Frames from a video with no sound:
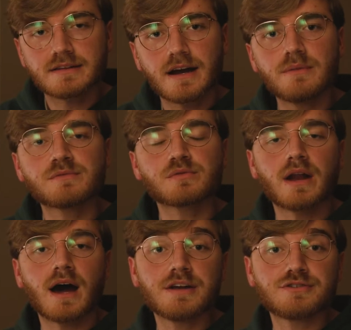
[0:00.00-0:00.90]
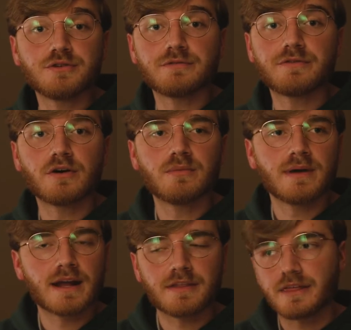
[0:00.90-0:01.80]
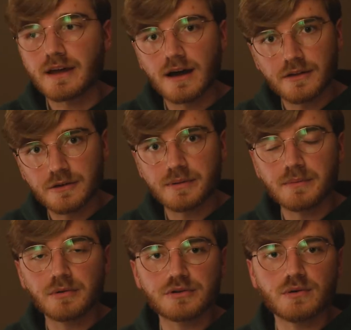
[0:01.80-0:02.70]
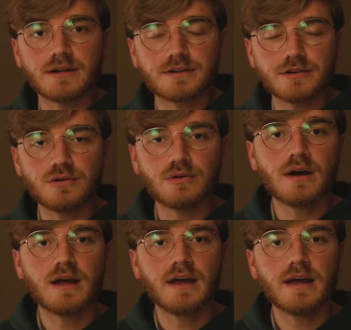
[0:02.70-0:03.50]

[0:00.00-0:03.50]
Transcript: times when I shoot film, and I think other people do it too,